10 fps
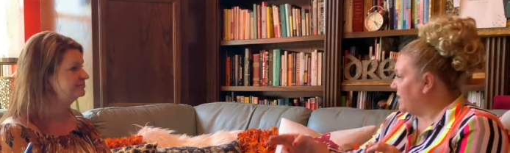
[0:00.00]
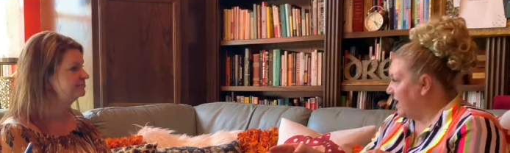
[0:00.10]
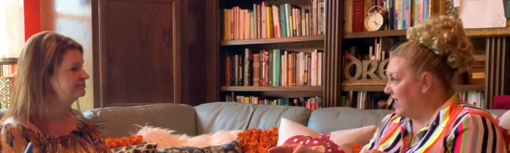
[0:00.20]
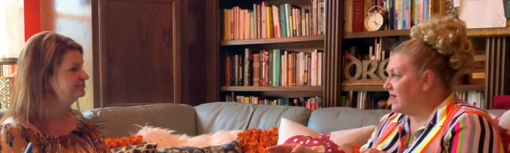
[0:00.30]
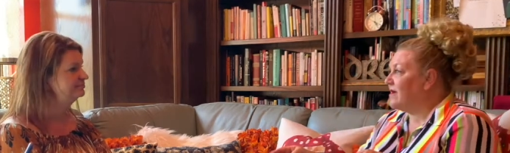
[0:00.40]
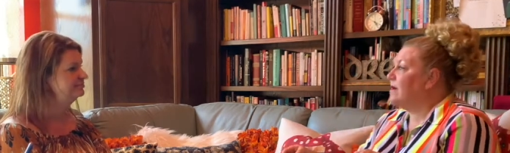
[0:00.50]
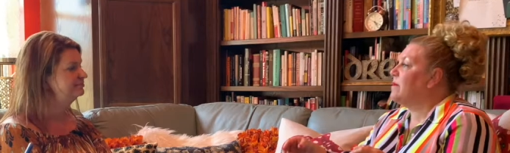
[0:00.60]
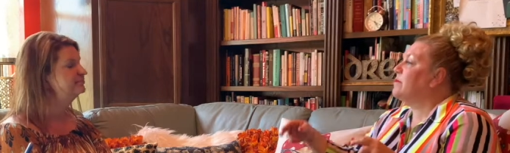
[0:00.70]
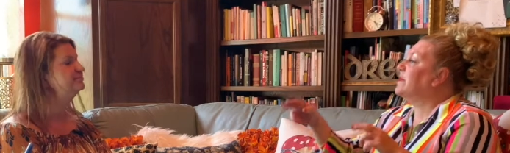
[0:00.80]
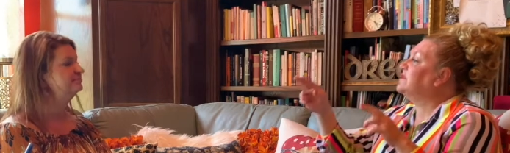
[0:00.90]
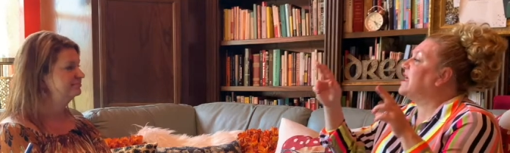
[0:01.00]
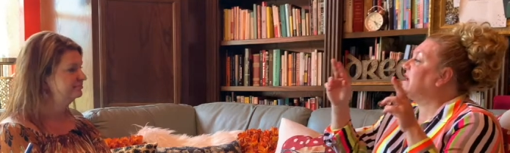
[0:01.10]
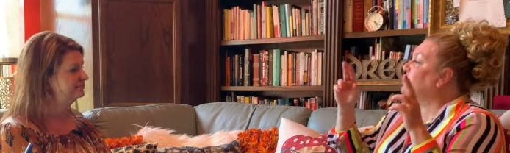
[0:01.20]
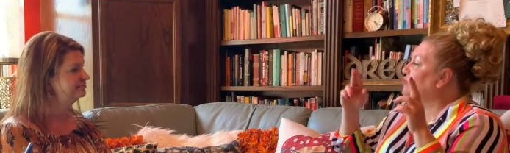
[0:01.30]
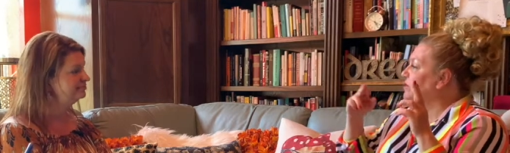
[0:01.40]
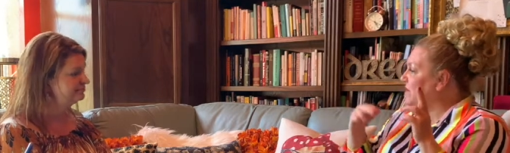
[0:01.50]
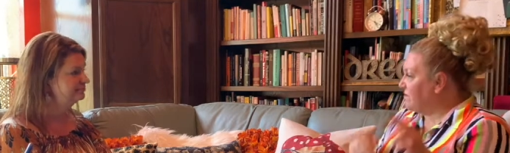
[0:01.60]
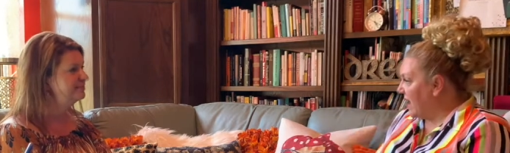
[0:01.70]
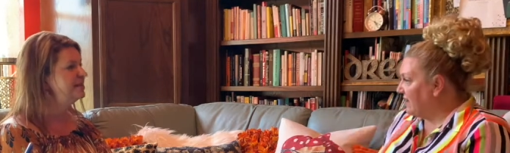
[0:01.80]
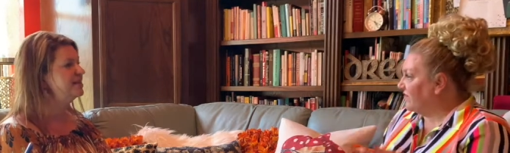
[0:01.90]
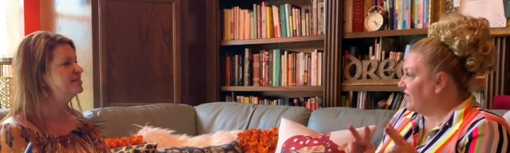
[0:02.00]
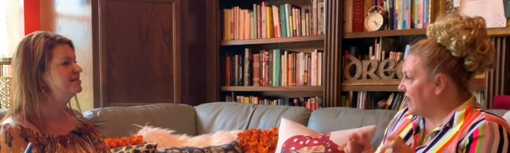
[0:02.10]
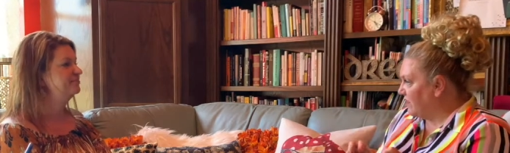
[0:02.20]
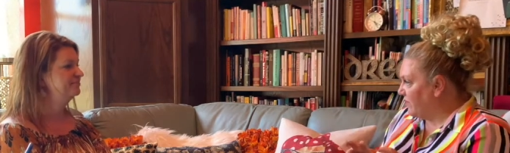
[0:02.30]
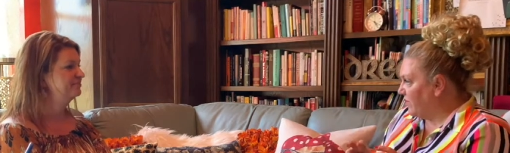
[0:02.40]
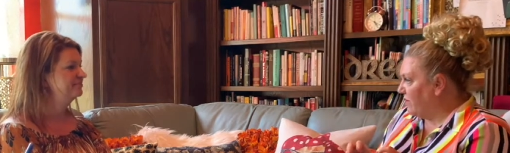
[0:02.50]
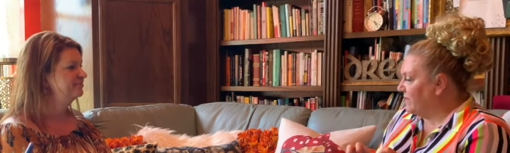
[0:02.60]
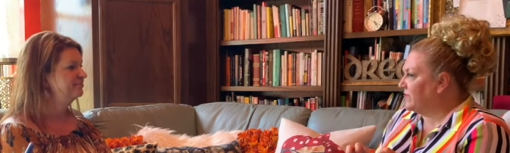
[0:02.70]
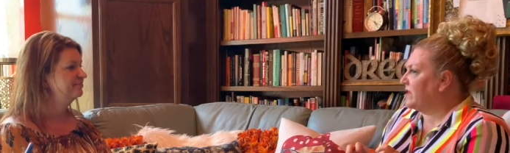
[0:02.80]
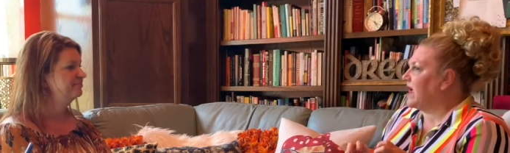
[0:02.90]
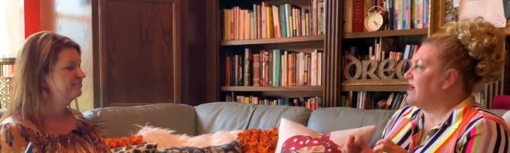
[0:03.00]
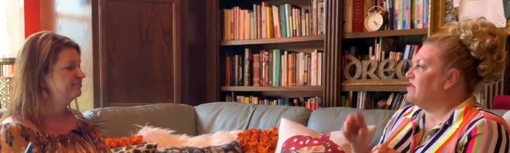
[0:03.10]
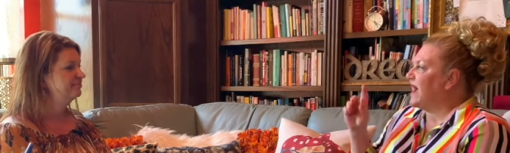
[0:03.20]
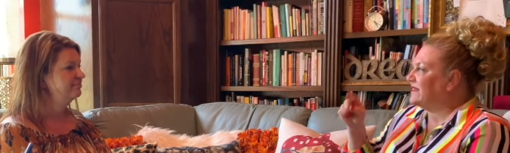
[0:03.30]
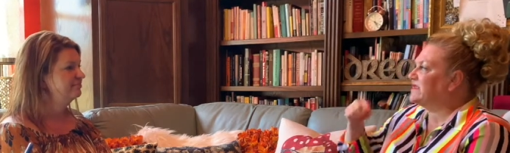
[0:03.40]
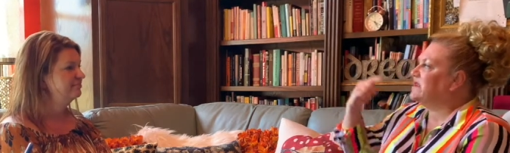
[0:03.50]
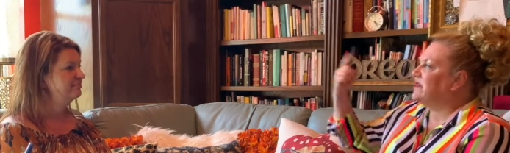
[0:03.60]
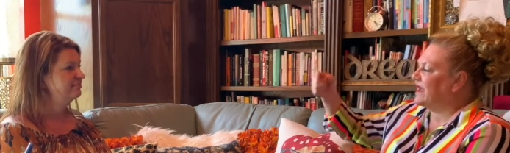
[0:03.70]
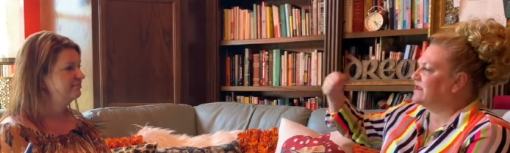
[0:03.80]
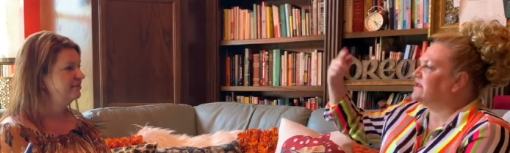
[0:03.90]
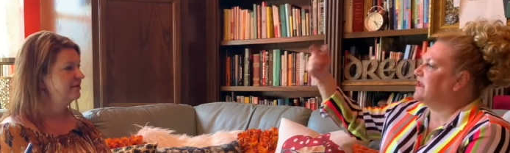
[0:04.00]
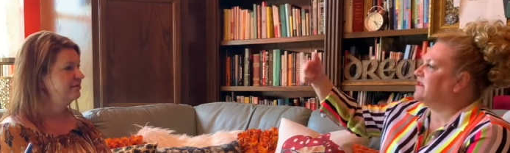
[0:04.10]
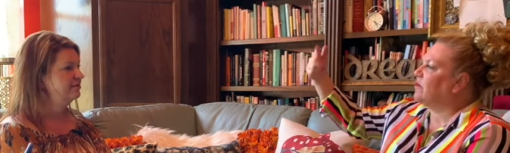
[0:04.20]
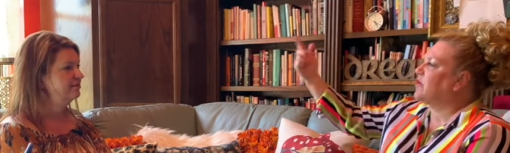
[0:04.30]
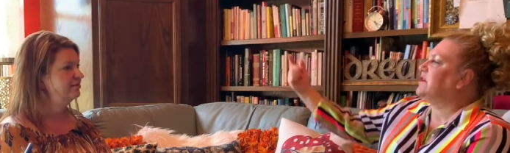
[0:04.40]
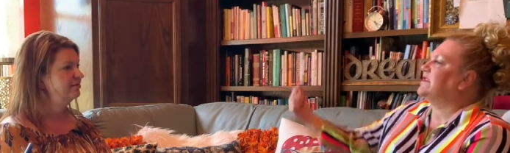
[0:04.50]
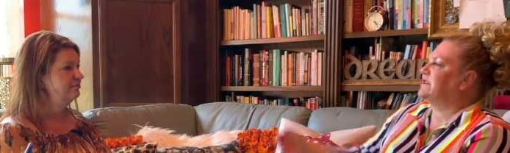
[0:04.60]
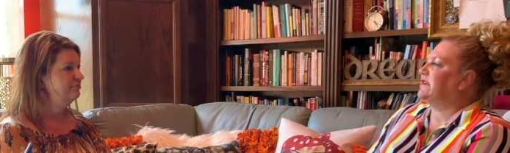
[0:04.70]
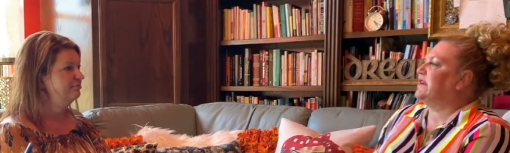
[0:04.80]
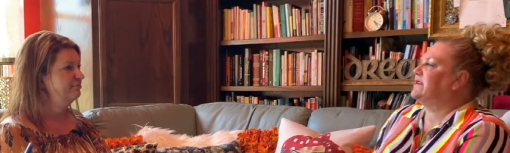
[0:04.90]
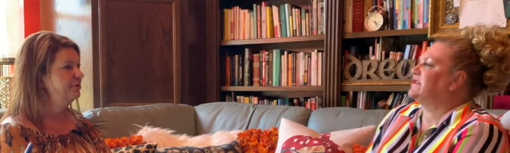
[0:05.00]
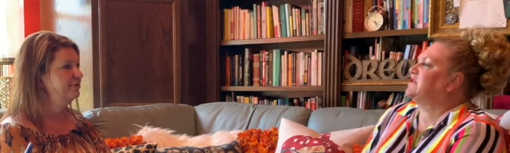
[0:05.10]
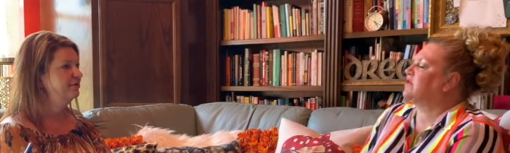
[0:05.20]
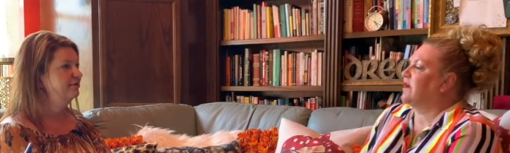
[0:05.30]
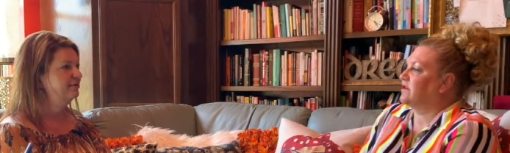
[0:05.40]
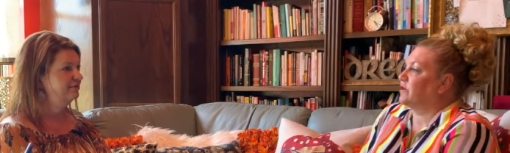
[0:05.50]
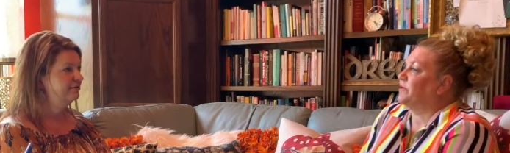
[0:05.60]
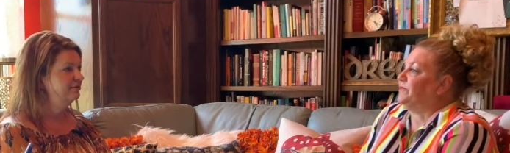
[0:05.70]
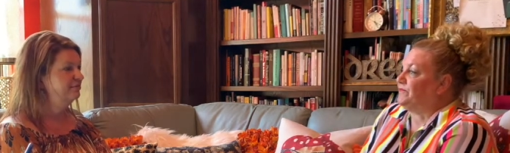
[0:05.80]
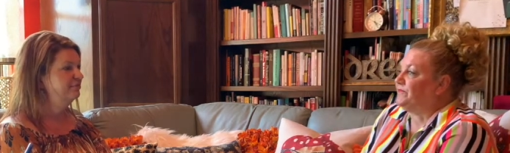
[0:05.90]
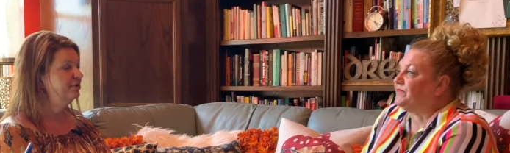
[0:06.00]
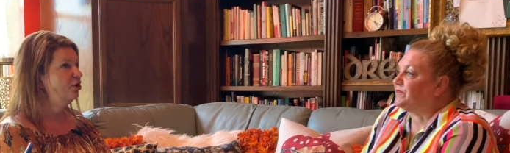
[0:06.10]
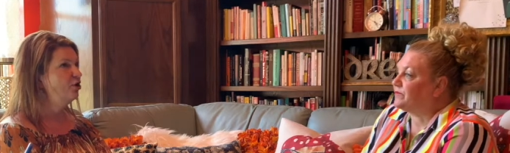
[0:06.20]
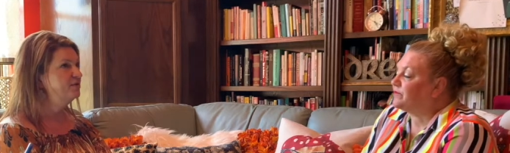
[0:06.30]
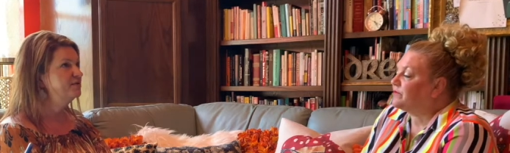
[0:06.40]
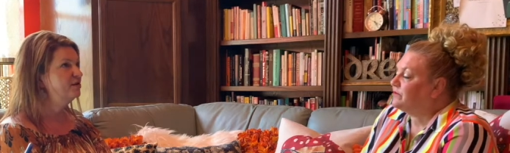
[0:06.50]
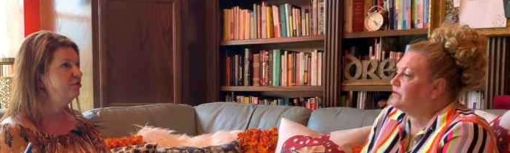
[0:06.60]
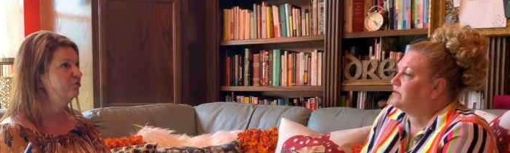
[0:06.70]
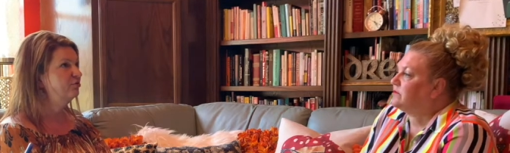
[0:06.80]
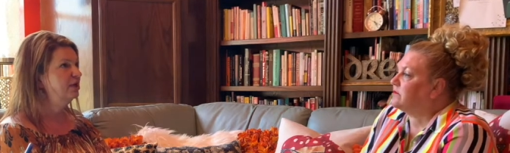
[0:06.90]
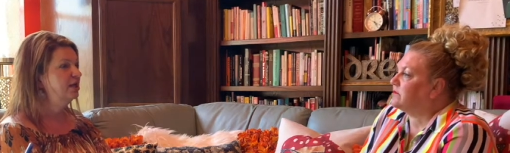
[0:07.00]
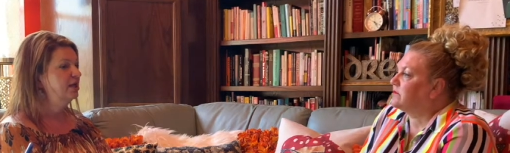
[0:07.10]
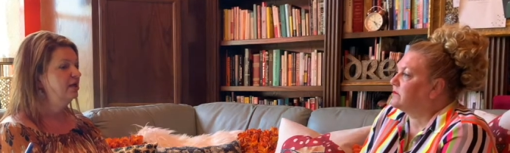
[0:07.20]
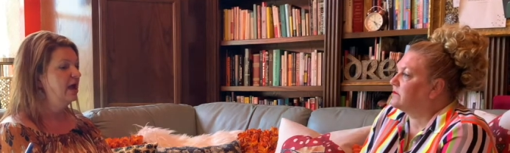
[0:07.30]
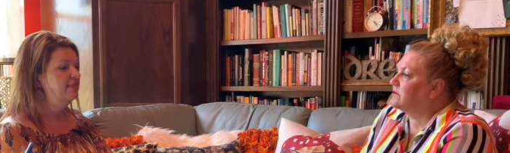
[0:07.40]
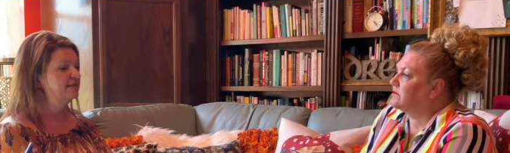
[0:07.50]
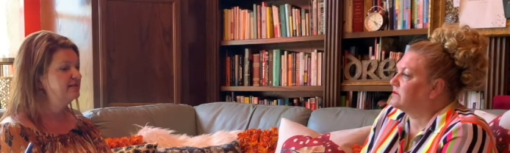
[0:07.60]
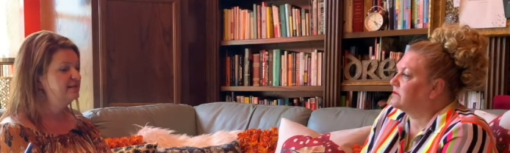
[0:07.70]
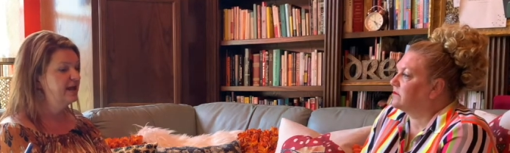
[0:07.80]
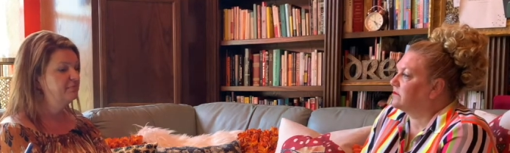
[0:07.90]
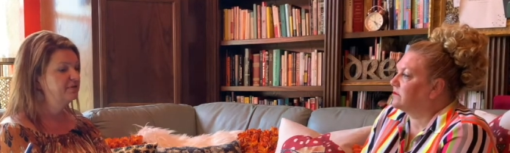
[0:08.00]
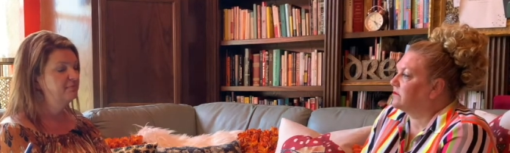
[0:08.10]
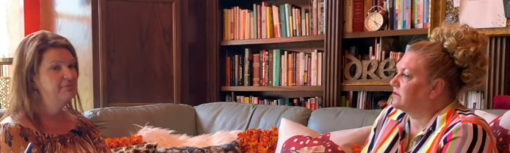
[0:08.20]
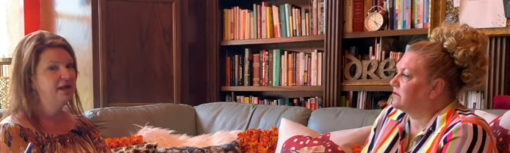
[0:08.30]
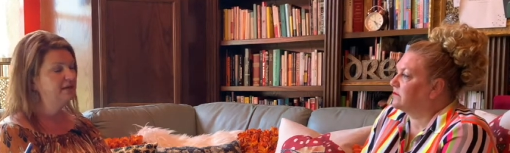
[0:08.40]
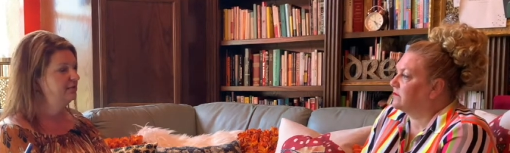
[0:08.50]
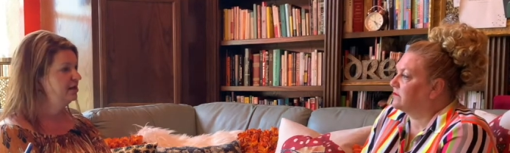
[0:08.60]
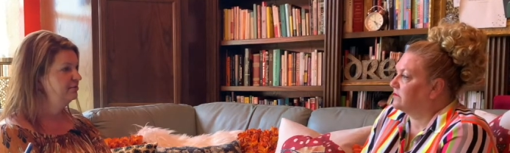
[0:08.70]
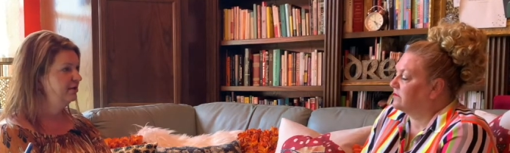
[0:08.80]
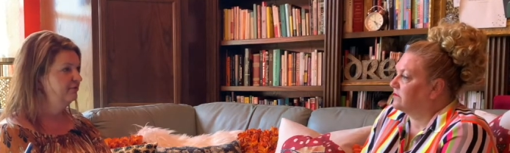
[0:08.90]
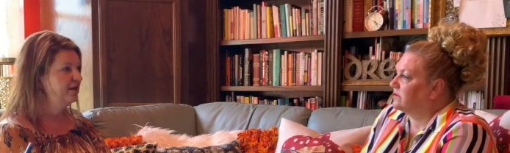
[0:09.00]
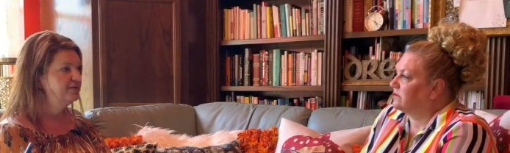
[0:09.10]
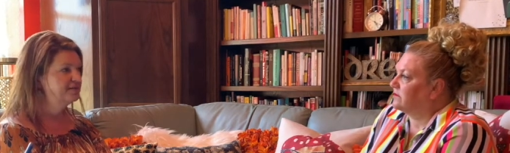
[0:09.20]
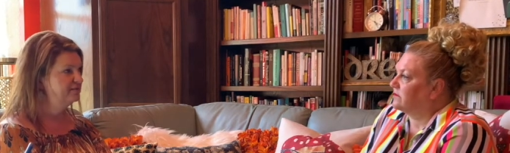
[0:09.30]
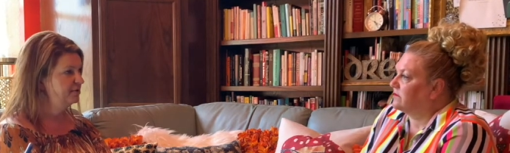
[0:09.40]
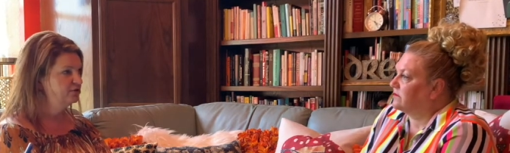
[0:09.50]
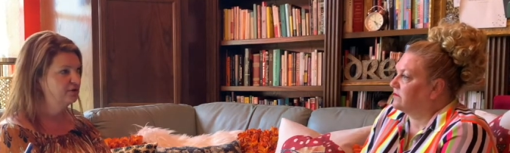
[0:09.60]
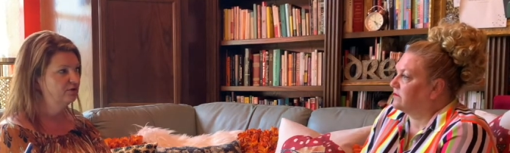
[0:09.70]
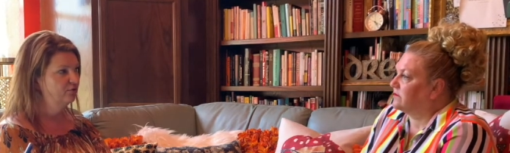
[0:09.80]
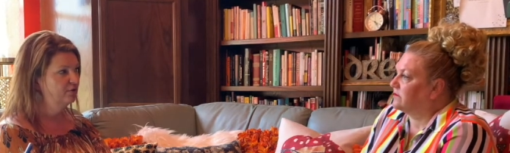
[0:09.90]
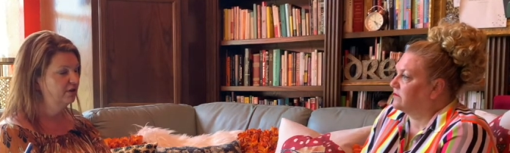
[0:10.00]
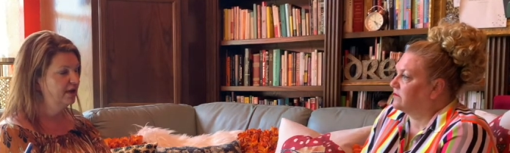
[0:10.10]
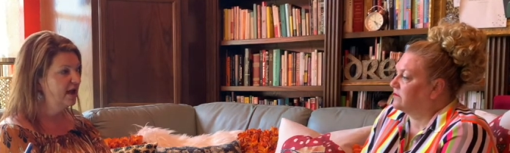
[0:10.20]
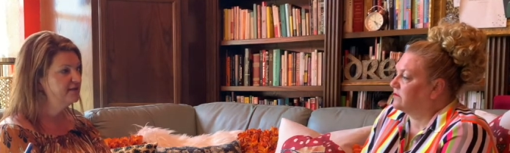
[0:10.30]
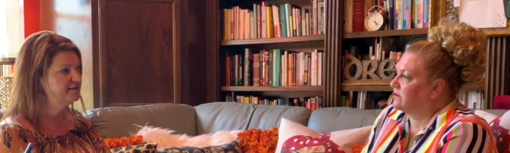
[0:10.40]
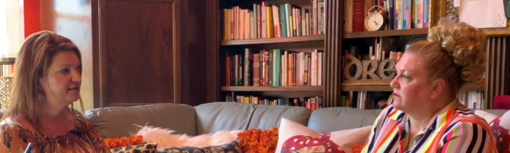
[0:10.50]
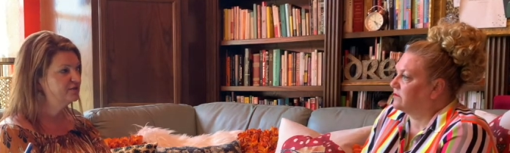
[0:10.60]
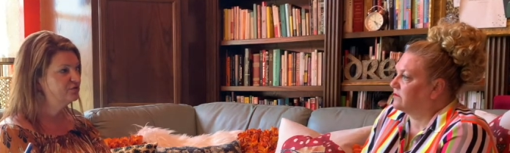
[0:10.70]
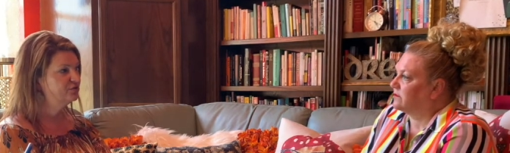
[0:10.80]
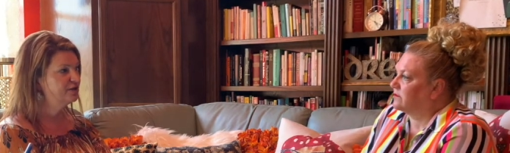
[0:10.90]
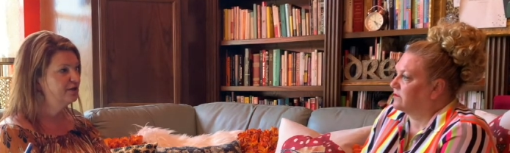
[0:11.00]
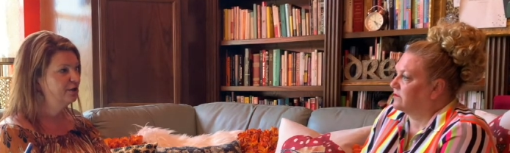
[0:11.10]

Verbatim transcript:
Speaker 1: be, but they could be made yes. available. And that's the next thing that we're going to see as a but, stressor.
Speaker 2: But also, and this has happened to many, many of my friends, especially in the oil and gas industry,